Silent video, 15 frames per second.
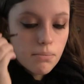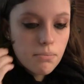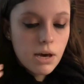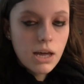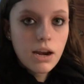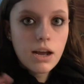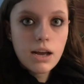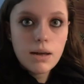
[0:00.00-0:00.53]

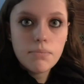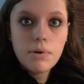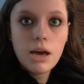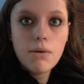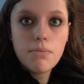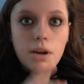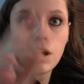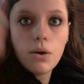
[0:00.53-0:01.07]
but I'm
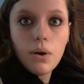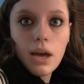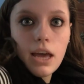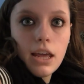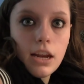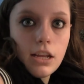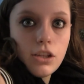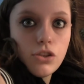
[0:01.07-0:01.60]
going to go
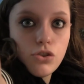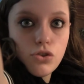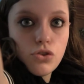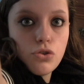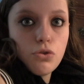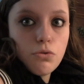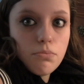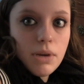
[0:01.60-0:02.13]
ahead and
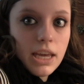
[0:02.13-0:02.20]
zoom